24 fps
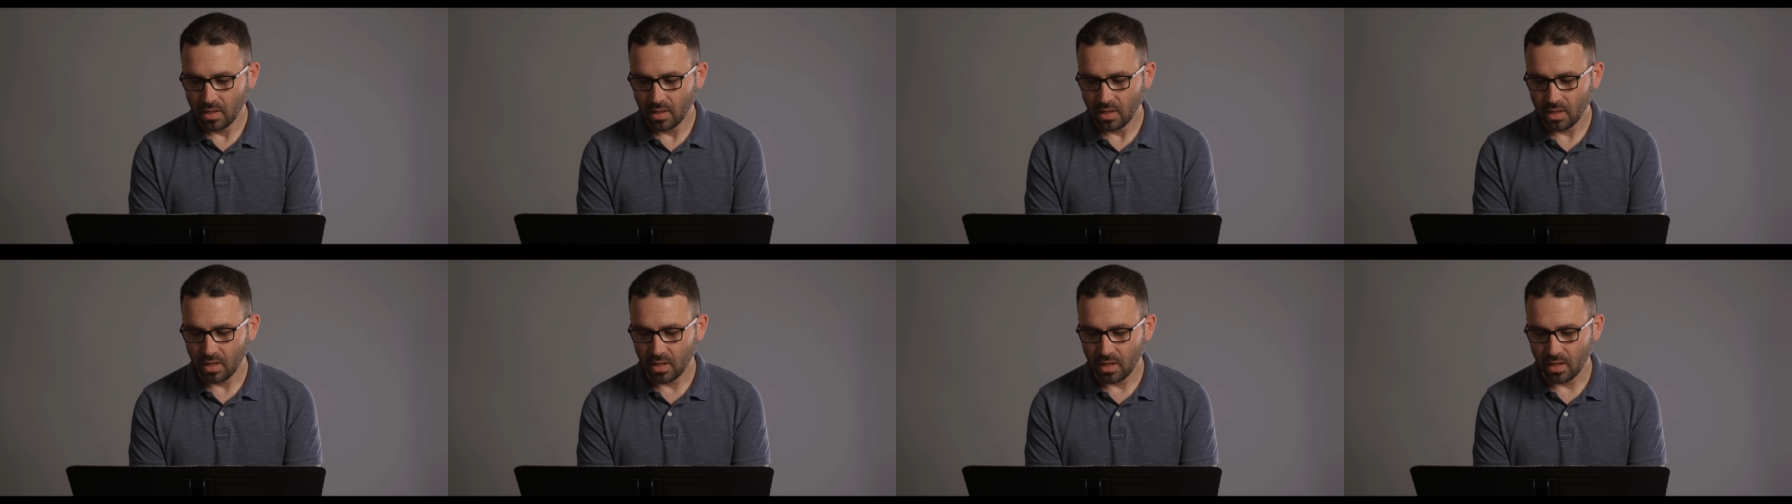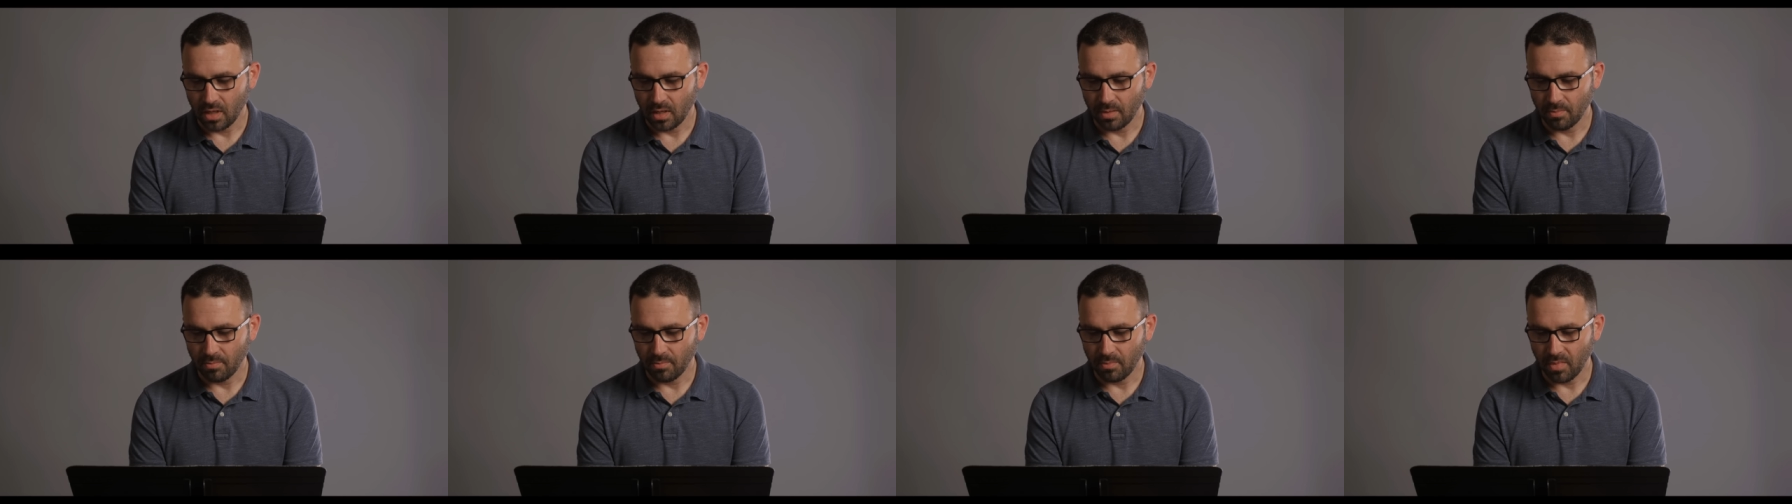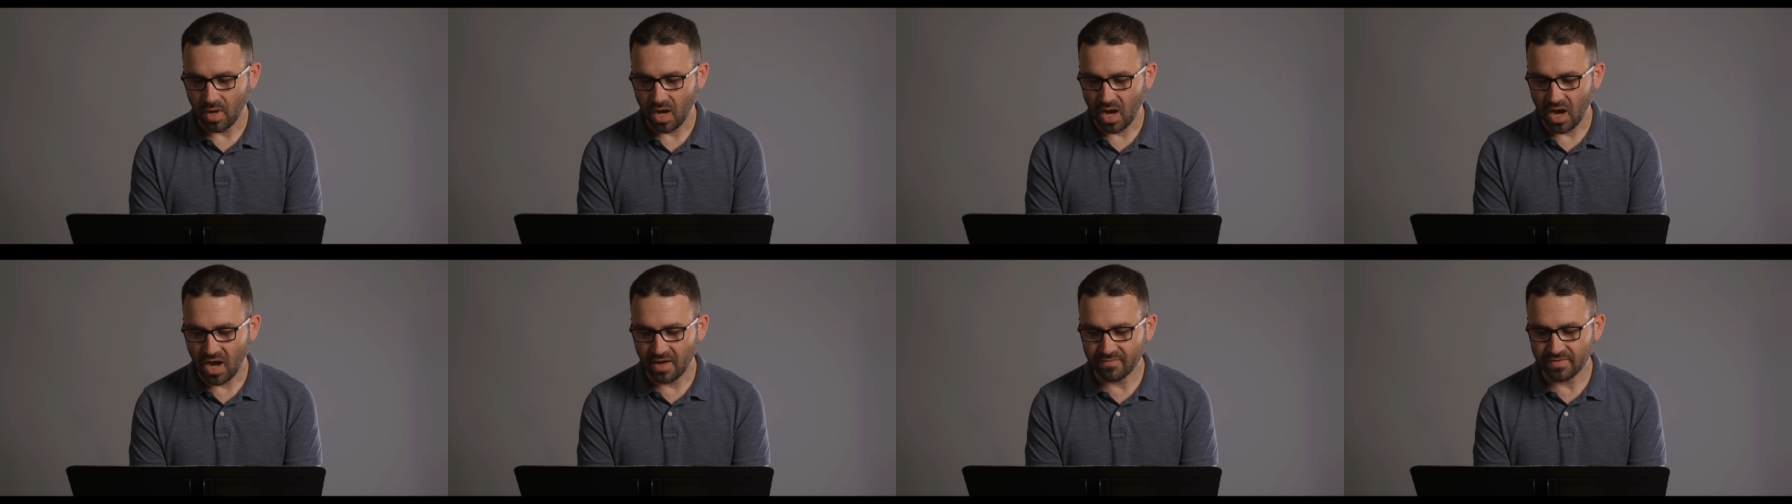Um,
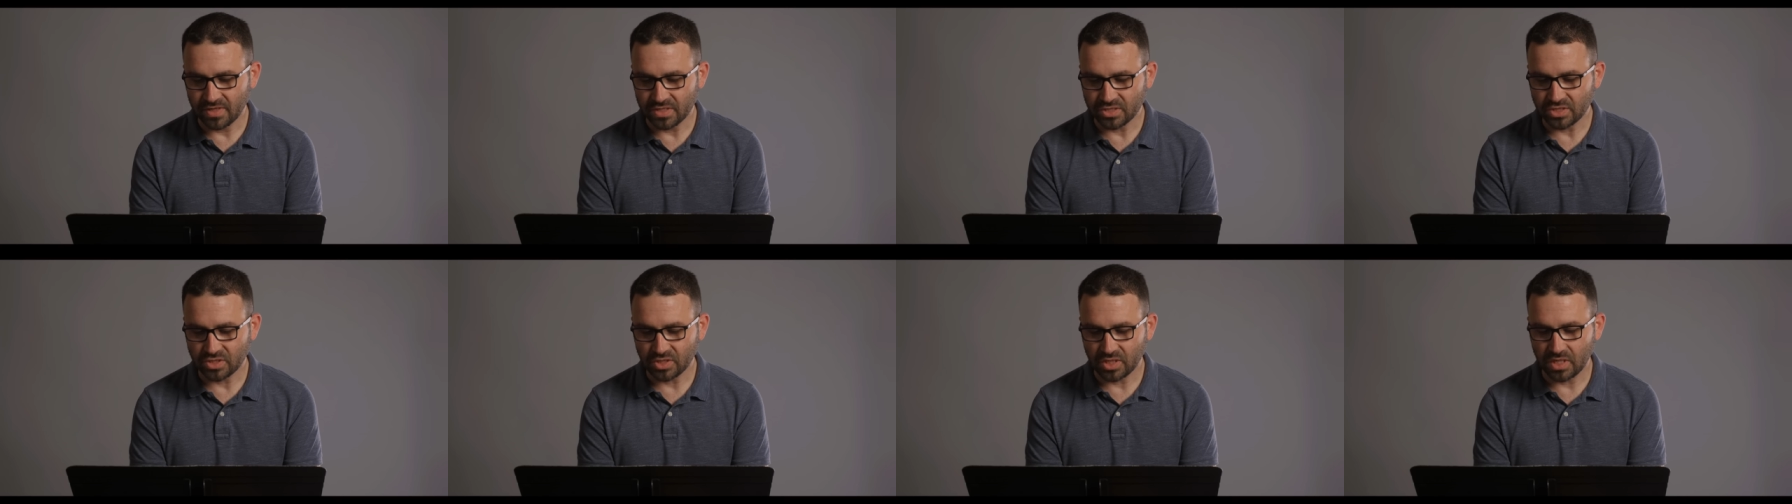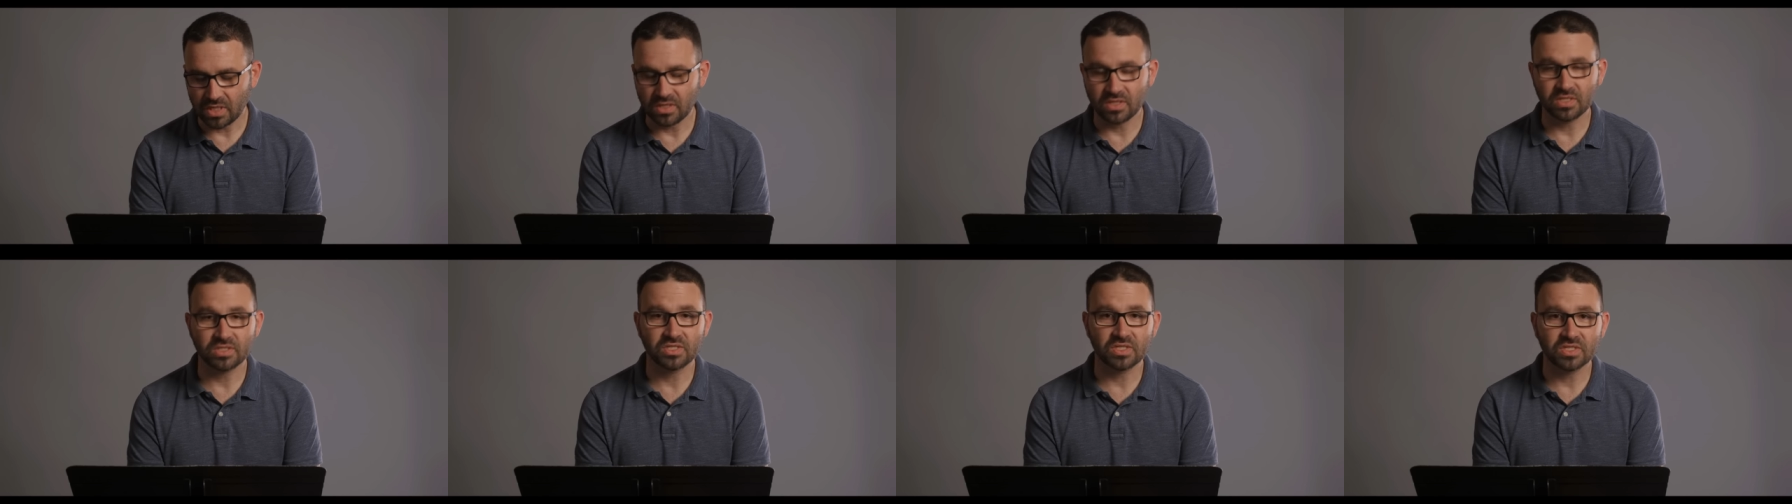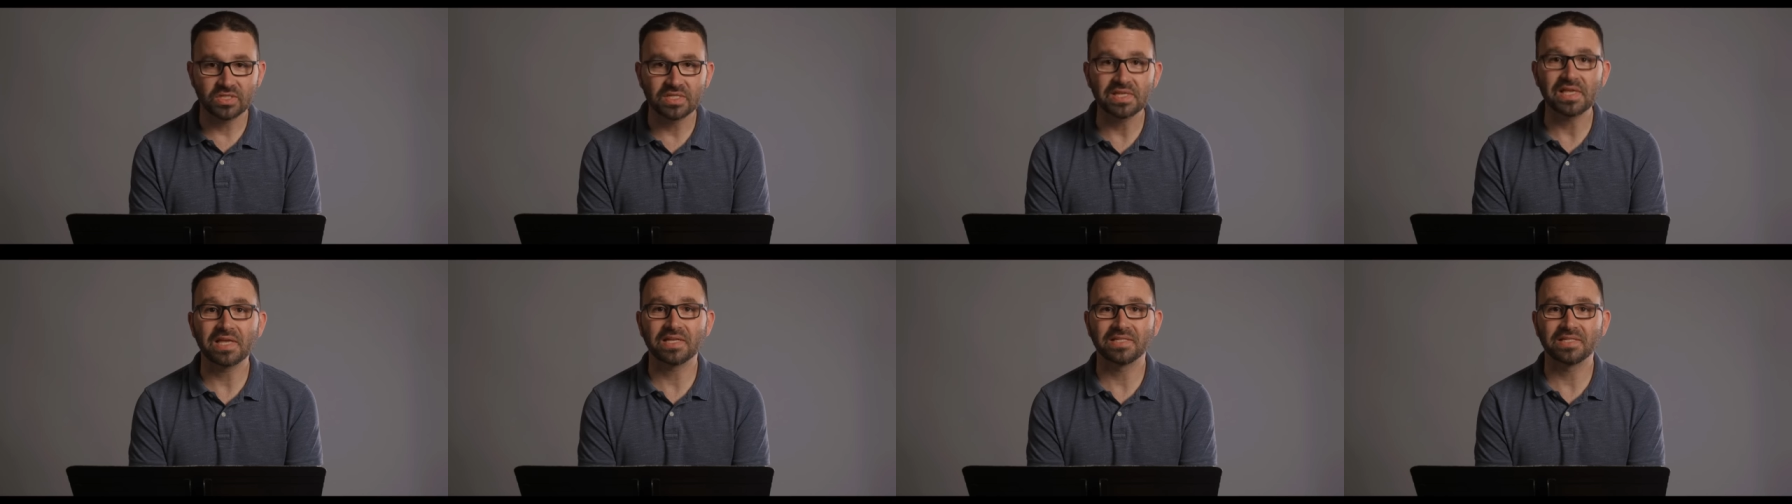obviously, this is the